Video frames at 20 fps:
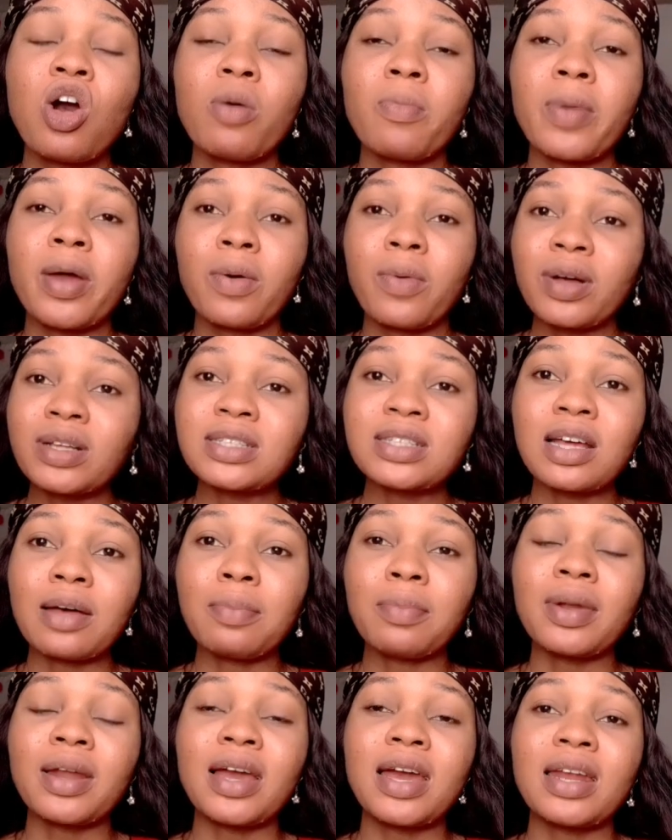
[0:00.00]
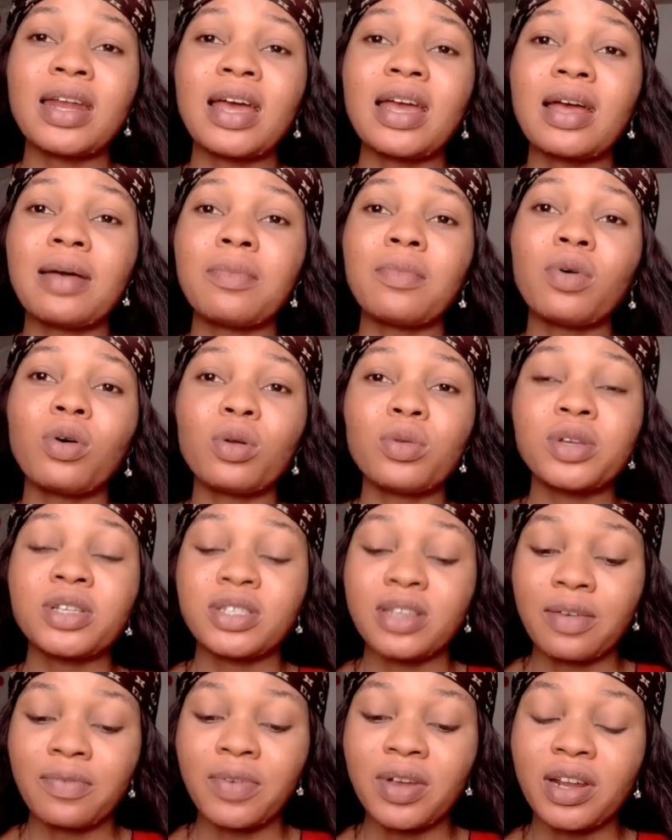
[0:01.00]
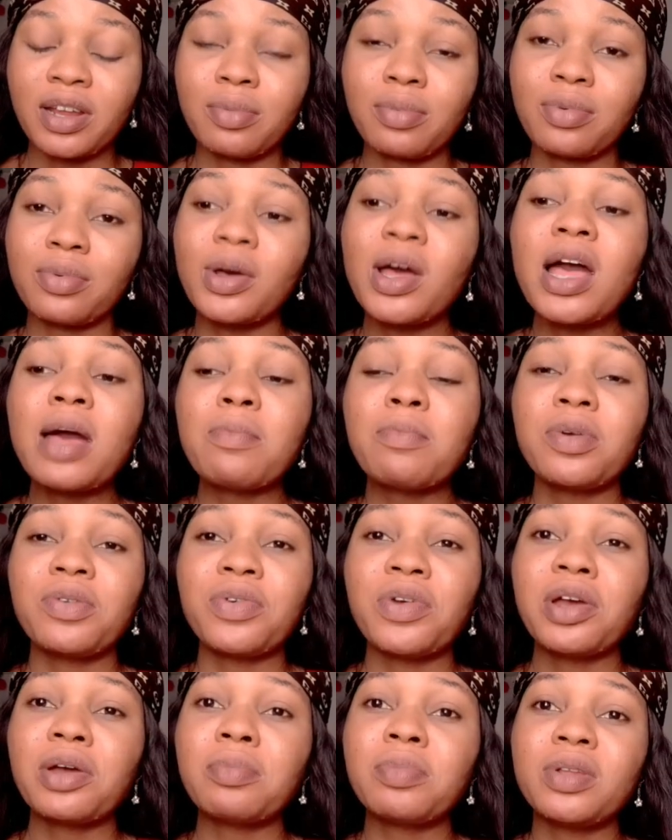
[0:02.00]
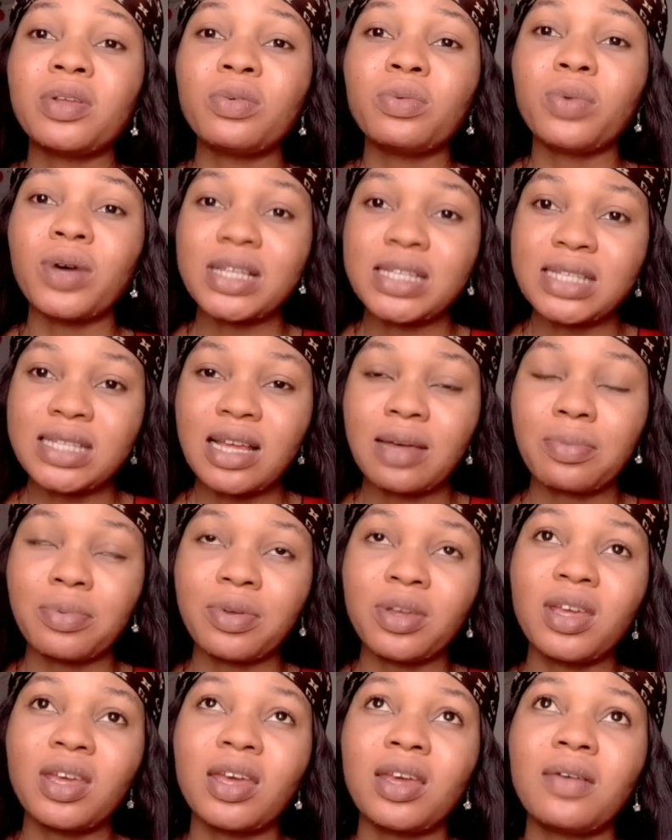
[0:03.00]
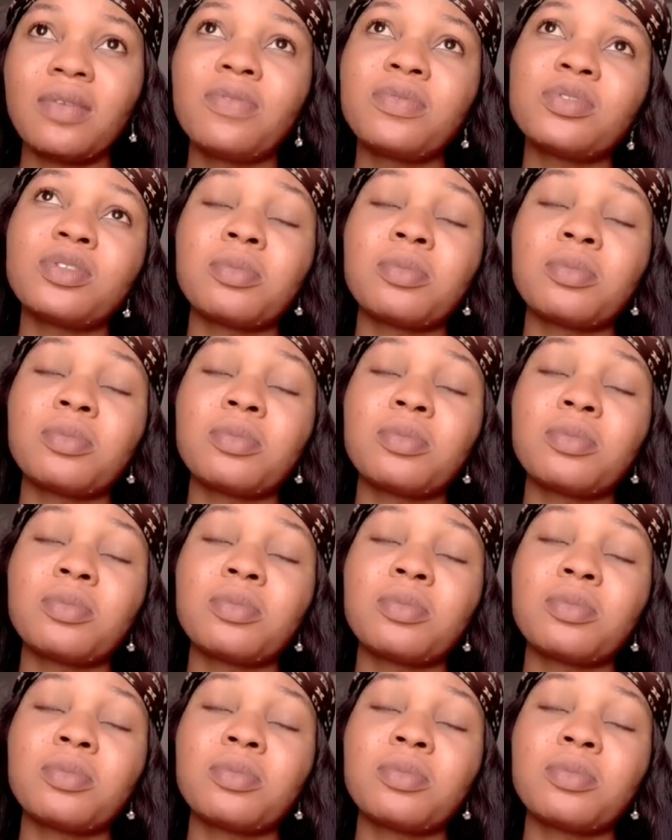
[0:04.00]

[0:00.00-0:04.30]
on my WhatsApp line, and I'm always available, preferably WhatsApp, okay?